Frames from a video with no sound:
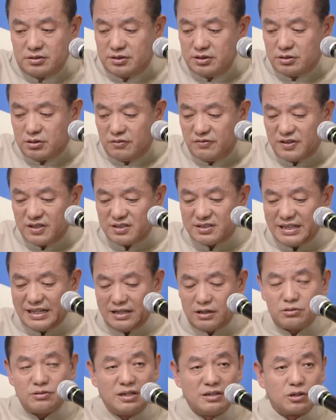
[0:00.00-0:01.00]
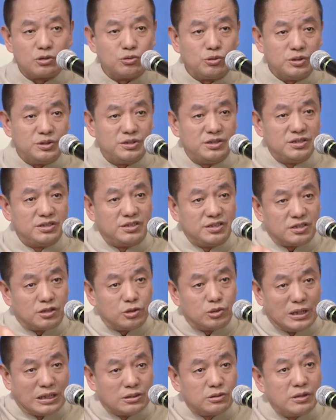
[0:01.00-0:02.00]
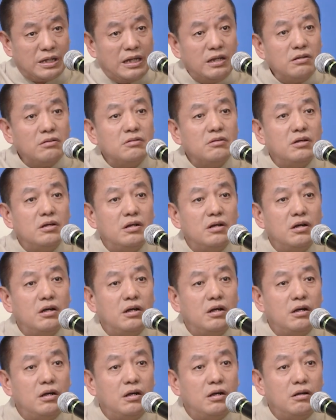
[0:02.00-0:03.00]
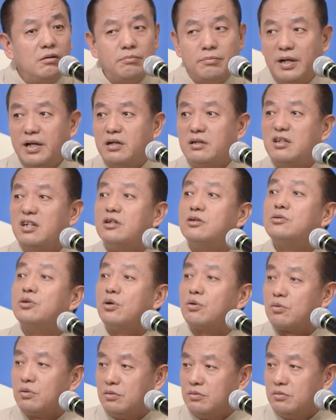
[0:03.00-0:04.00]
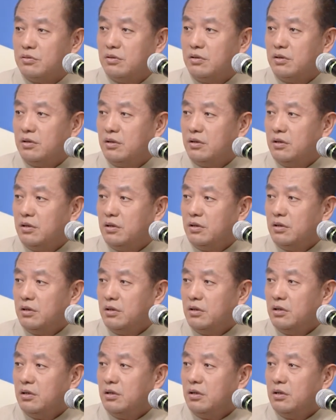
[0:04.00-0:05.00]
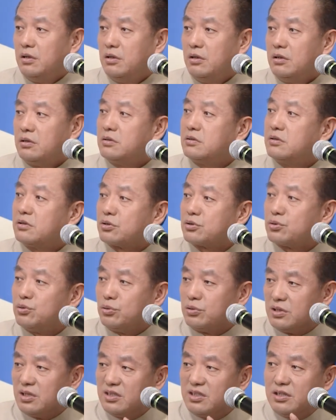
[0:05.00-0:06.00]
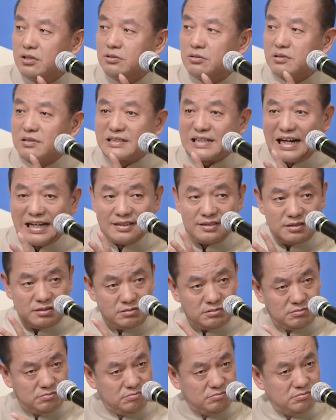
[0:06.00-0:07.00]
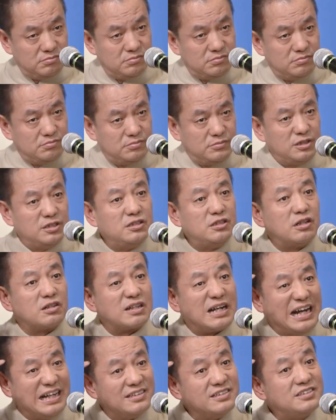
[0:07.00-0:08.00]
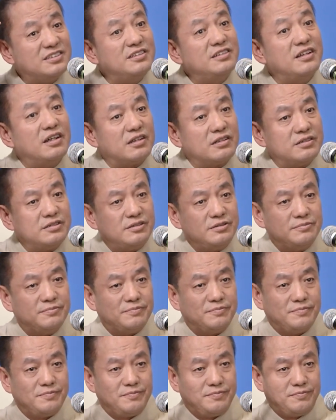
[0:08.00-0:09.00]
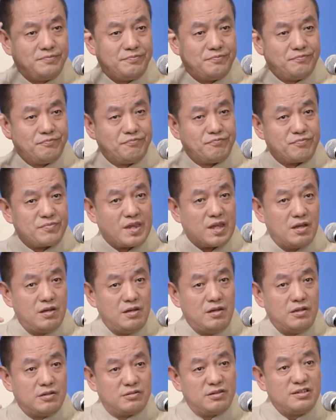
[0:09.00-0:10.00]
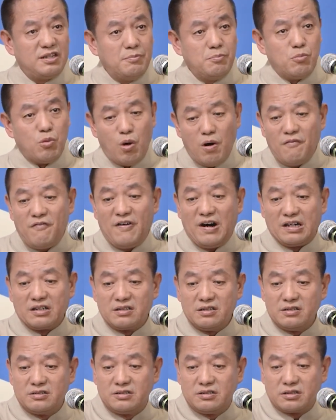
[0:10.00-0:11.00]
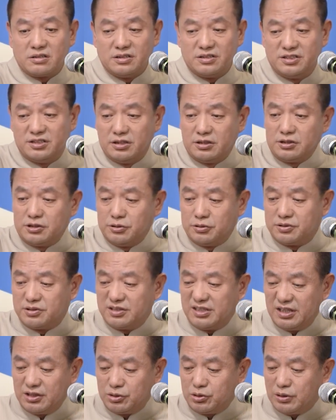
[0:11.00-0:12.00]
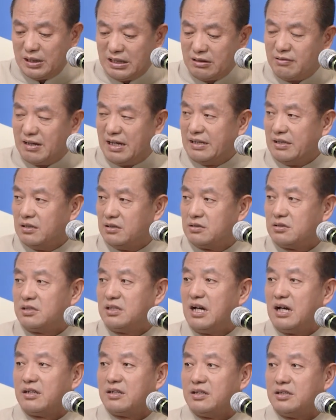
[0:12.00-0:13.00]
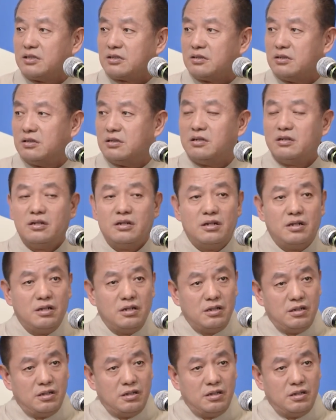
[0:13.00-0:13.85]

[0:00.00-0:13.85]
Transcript: round, or about the solar system, or how the Earth moved around the solar system. The ancients found out by sensing and feeling it. They imitated the planet's movement and applied some balance to it.